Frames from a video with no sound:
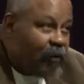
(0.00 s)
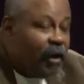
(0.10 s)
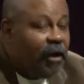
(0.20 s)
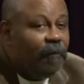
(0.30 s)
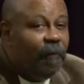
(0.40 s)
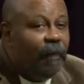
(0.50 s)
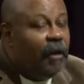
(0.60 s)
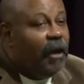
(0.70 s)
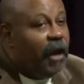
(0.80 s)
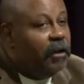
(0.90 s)
Okay,
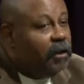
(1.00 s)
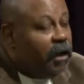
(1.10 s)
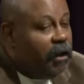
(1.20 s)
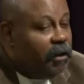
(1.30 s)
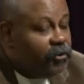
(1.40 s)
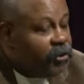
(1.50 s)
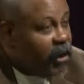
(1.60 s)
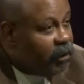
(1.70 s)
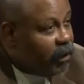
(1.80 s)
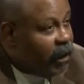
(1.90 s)
and there's not
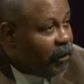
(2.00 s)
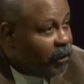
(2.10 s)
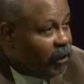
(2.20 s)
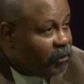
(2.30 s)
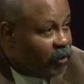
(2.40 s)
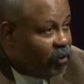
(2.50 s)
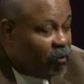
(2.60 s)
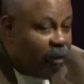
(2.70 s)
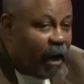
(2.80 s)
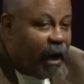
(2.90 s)
a day that doesn't go
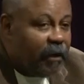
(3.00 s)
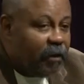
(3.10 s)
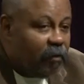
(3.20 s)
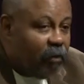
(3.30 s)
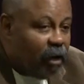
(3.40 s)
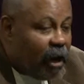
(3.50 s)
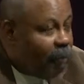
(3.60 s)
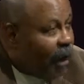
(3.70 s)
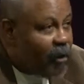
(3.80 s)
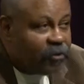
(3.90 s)
by there where I'm
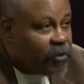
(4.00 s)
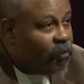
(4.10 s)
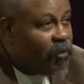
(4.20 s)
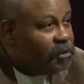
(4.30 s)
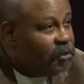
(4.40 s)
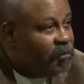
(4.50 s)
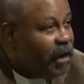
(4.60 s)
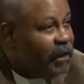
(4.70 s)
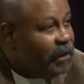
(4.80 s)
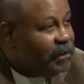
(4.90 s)
out somewhere,
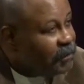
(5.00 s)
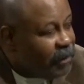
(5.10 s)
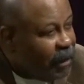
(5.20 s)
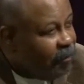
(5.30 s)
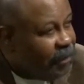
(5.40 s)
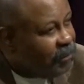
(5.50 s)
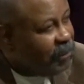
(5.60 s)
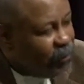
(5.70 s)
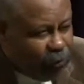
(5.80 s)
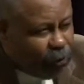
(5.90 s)
somebody doesn't stop me and say,
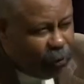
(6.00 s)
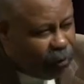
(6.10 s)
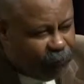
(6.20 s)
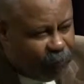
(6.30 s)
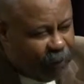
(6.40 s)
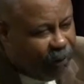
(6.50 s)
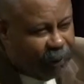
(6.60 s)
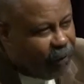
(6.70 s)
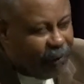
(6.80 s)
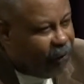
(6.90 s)
"You sure look
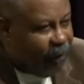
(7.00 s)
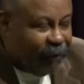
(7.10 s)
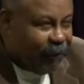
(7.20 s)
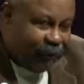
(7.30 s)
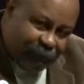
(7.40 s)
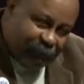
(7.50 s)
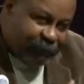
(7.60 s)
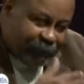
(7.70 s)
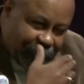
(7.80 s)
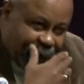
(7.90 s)
familiar." You know,
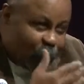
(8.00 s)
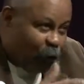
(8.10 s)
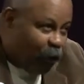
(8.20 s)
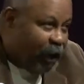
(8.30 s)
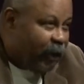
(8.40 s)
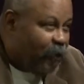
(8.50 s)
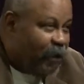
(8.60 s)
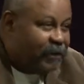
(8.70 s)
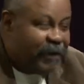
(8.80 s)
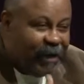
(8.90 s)
see a little gray in the
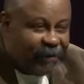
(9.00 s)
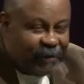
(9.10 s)
mustache and